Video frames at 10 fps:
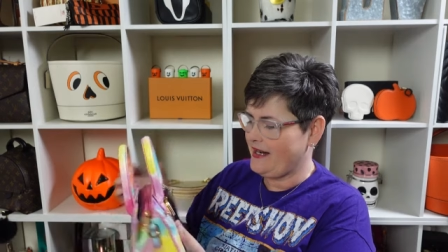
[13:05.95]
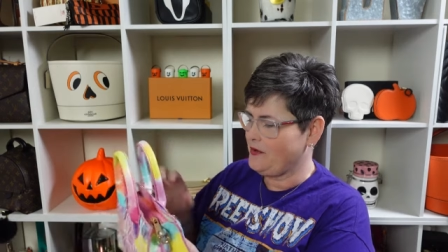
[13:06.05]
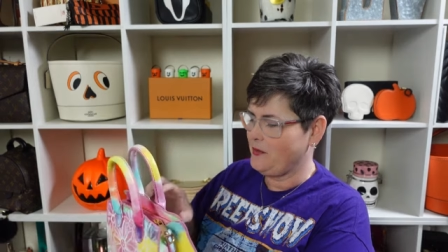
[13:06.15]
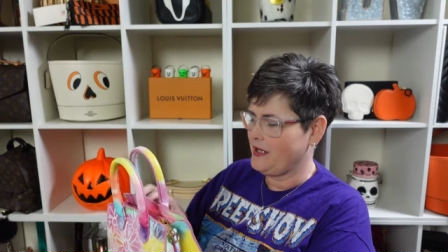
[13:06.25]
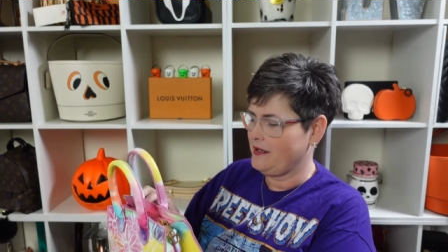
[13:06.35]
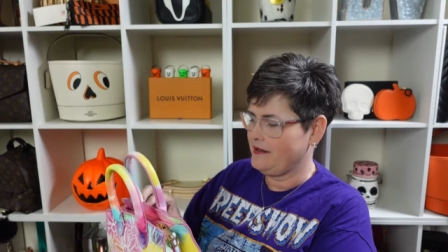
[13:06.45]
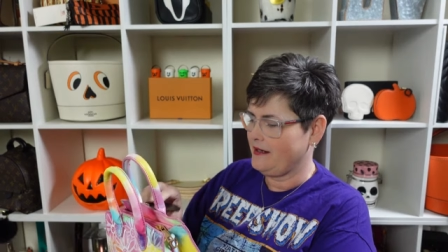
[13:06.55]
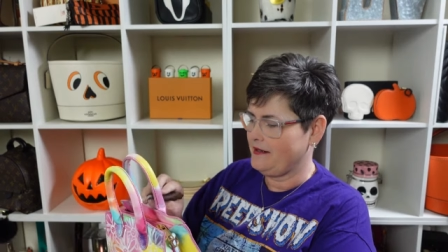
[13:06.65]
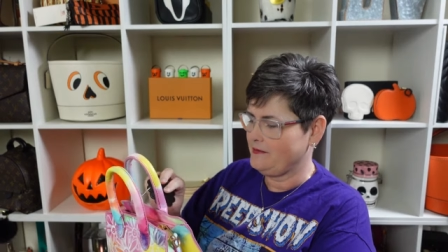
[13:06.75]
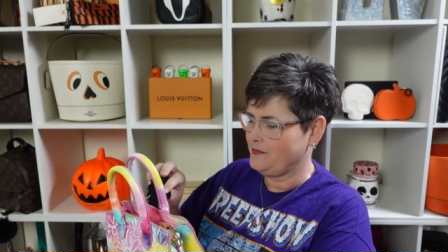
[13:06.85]
don't want
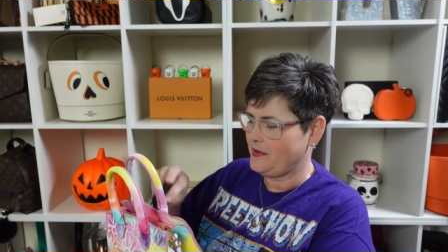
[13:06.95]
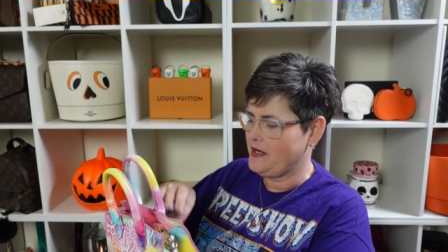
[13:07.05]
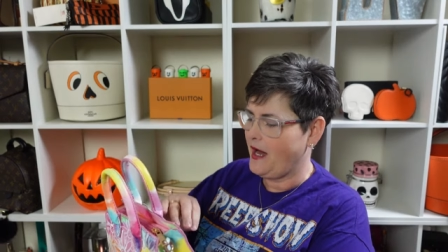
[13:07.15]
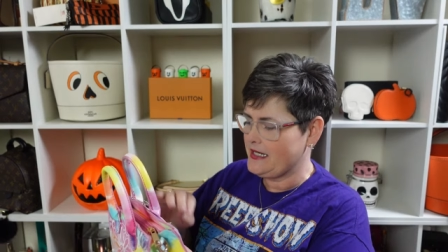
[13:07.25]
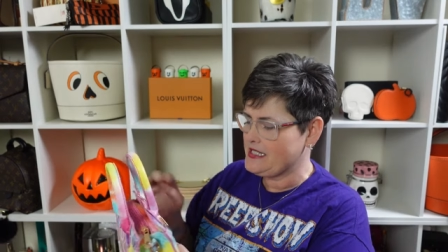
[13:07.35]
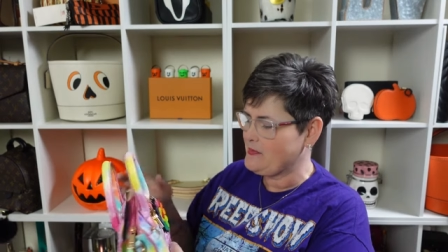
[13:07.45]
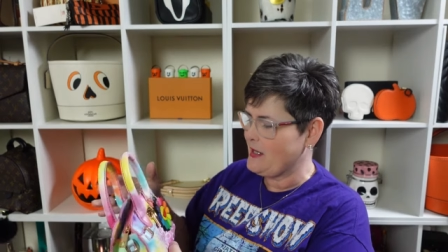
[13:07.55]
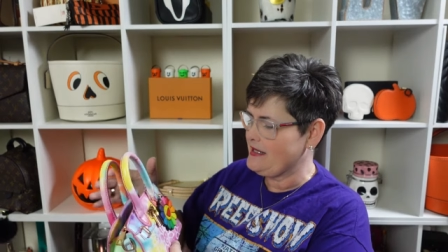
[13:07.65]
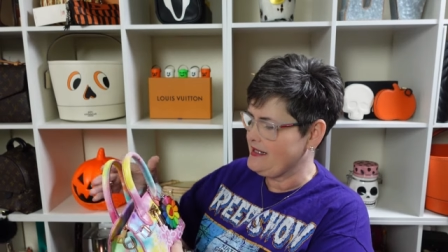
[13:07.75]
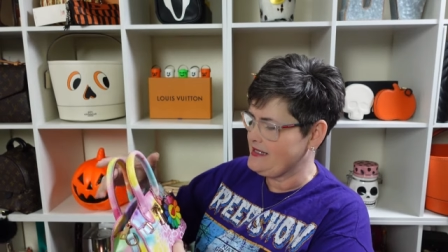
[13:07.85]
to not
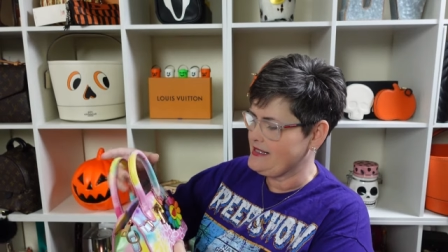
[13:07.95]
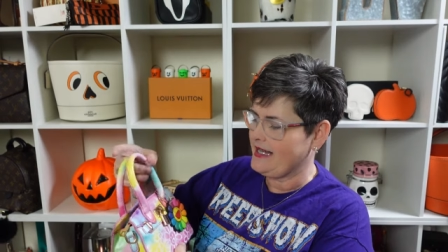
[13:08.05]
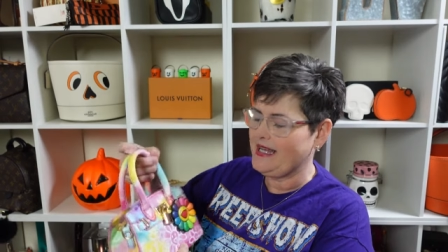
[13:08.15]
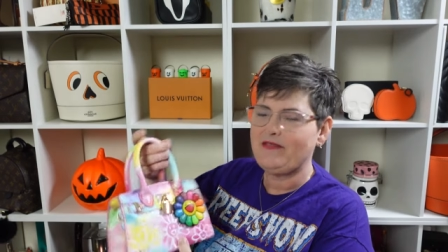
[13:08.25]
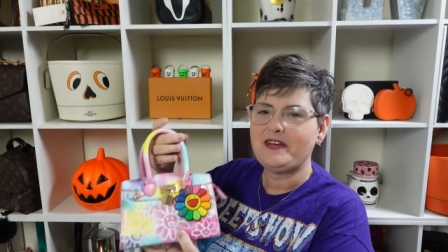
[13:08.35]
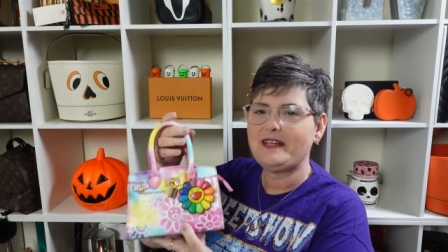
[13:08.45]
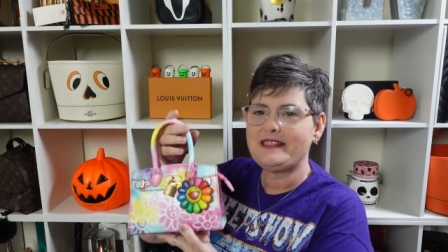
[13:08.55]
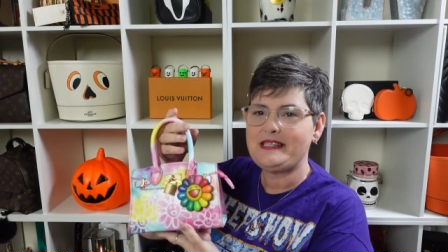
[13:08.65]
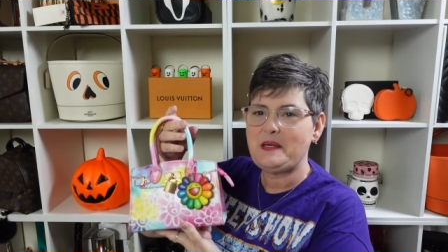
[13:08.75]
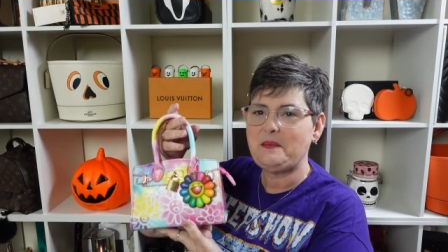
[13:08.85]
display this, that Eva
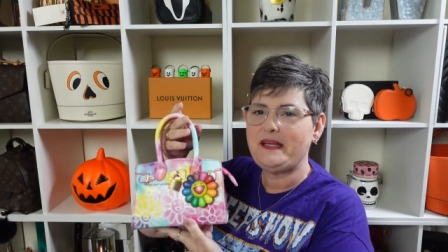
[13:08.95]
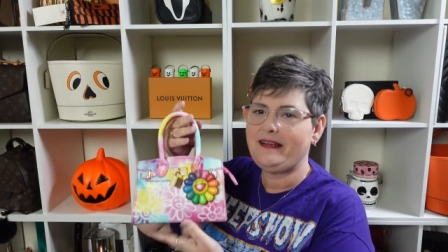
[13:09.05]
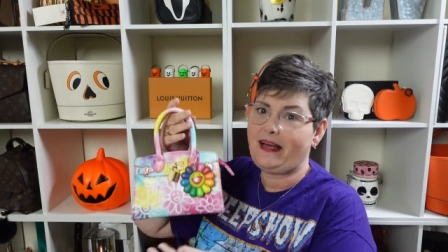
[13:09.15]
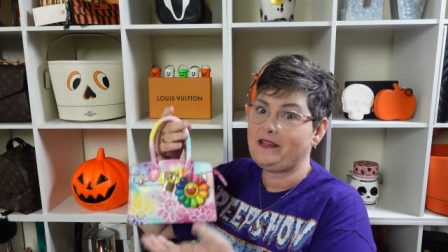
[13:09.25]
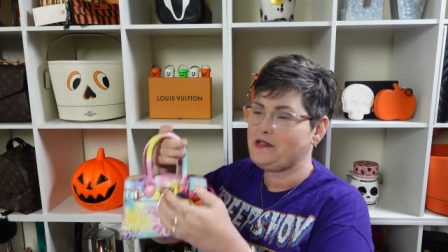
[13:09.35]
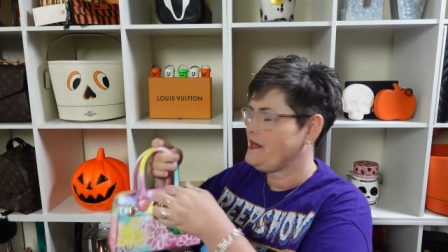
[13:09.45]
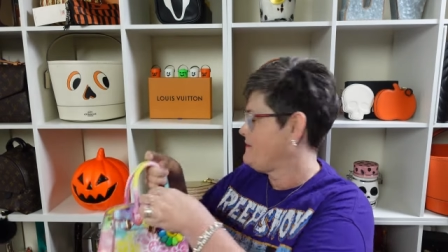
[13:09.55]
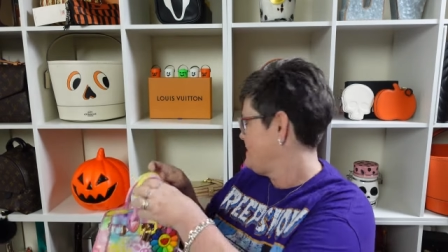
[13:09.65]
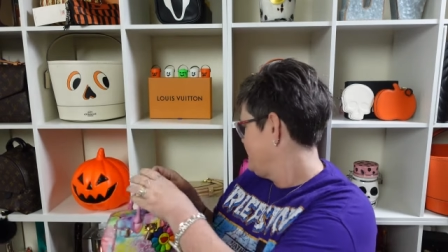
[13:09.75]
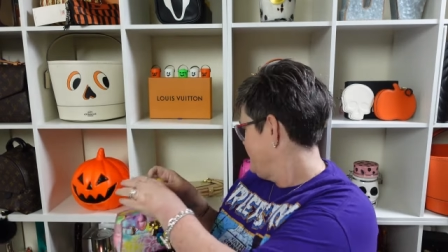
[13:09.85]
sent me. I just
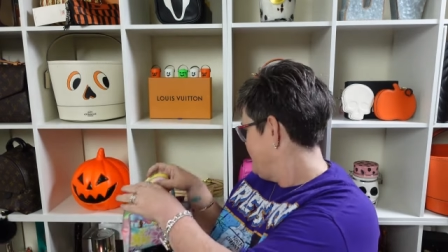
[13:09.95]
love it.